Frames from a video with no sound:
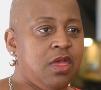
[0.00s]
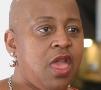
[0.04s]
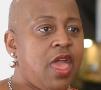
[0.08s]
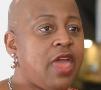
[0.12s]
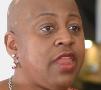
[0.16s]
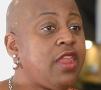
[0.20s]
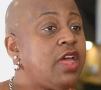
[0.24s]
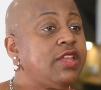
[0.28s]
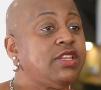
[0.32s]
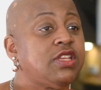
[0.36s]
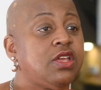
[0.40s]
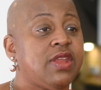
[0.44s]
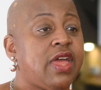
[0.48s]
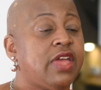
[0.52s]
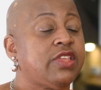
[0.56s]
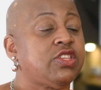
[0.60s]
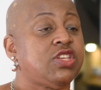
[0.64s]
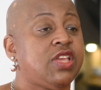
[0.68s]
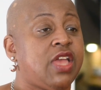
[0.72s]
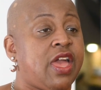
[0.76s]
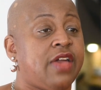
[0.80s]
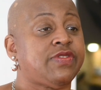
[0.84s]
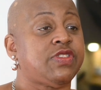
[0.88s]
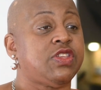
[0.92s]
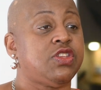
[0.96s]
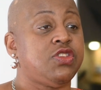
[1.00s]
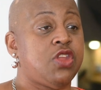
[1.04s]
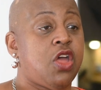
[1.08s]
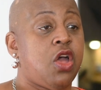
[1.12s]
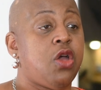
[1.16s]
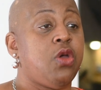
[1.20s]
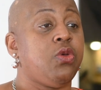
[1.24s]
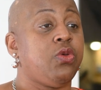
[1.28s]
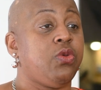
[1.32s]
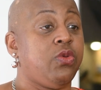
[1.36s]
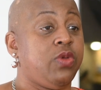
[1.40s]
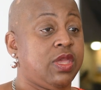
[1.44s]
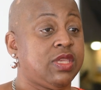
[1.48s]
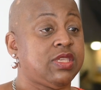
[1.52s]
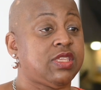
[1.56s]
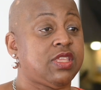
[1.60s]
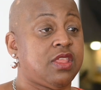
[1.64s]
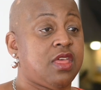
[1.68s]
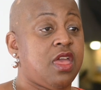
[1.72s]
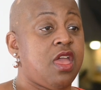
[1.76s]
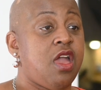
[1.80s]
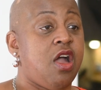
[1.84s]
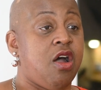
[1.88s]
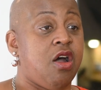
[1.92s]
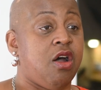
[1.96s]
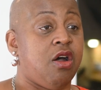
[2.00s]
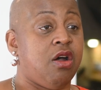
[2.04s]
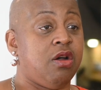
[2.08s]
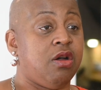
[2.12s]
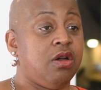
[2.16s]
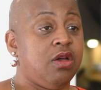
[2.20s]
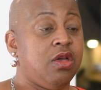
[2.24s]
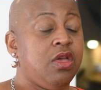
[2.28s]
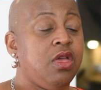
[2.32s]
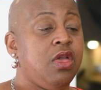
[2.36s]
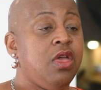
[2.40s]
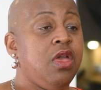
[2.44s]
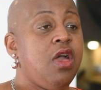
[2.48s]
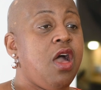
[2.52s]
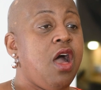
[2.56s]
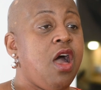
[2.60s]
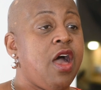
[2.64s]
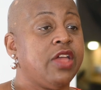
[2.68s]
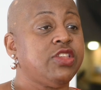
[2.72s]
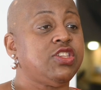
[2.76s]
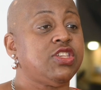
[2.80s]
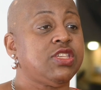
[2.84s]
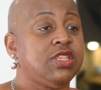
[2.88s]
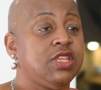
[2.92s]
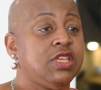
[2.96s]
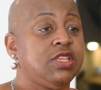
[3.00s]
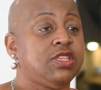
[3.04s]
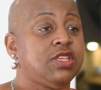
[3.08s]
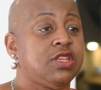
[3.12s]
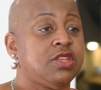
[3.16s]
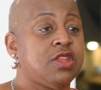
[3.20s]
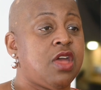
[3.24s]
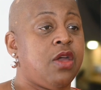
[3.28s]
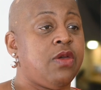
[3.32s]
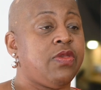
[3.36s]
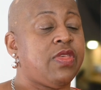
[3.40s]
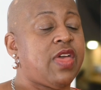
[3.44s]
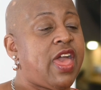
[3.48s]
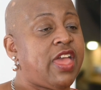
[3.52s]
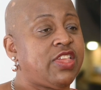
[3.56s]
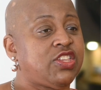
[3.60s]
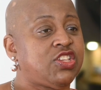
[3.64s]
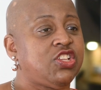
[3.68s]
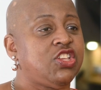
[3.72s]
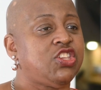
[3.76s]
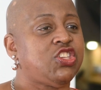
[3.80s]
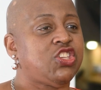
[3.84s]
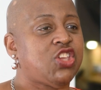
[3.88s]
And I don't actually have to know who it is that they are. I just need to know that actually